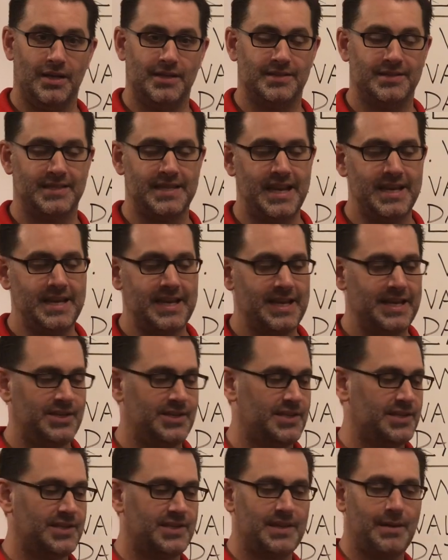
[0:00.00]
Sending it
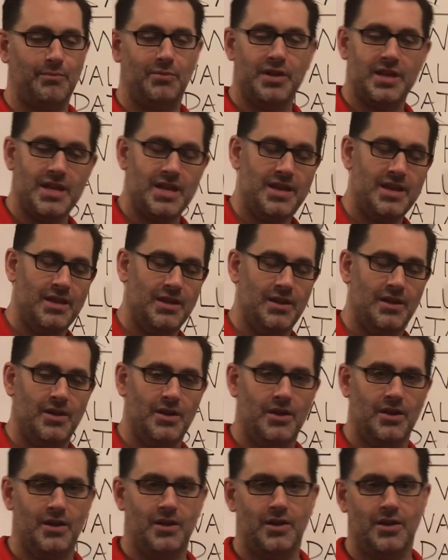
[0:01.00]
to somebody
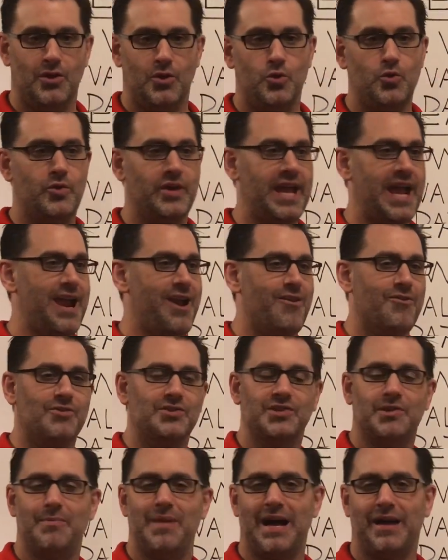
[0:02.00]
who
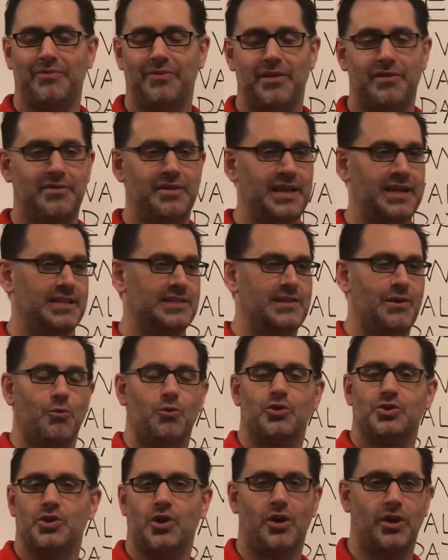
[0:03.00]
cares about the things that
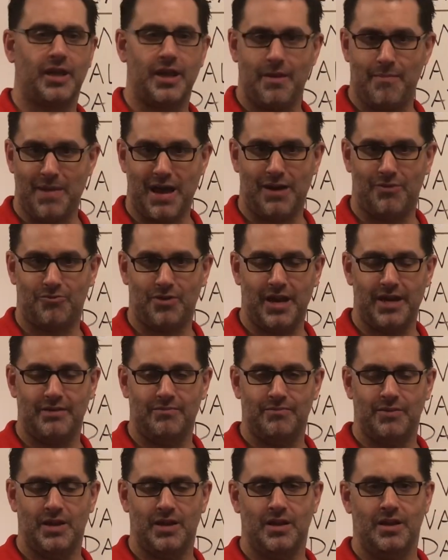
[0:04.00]
we're talking about, right?
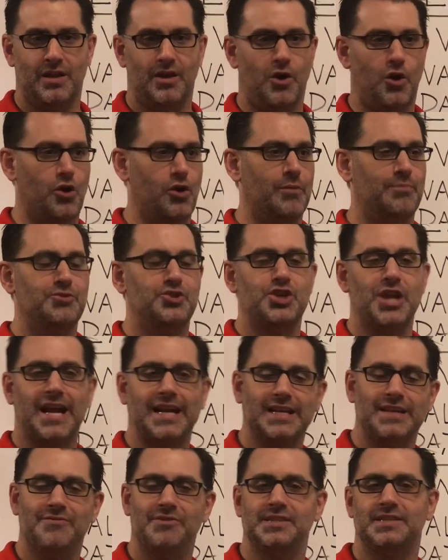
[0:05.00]
Our
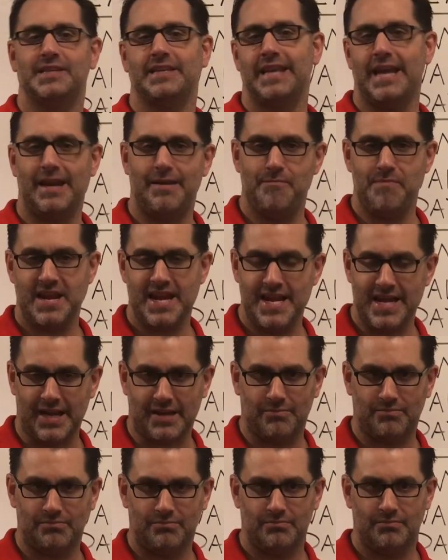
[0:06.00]
objective is to get a
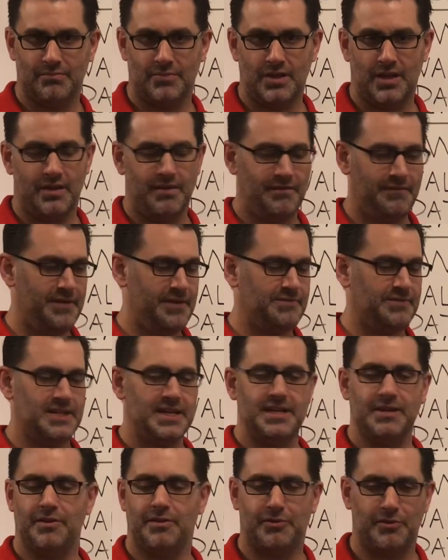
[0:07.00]
meeting,
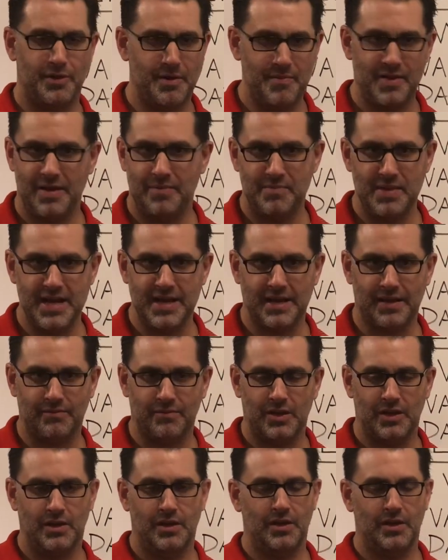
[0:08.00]
15 to 30-minute meeting.